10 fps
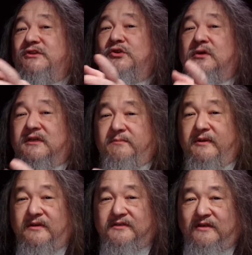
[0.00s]
as your
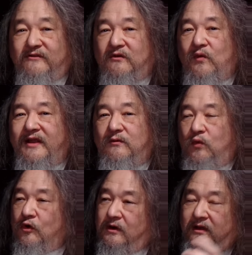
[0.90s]
experience of the red
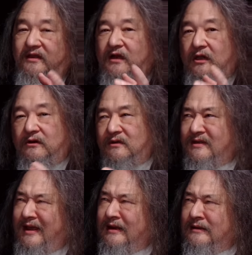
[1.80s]
word and the color
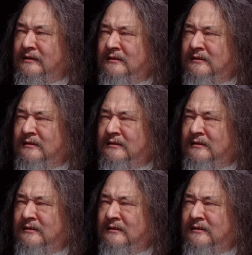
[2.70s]
attack,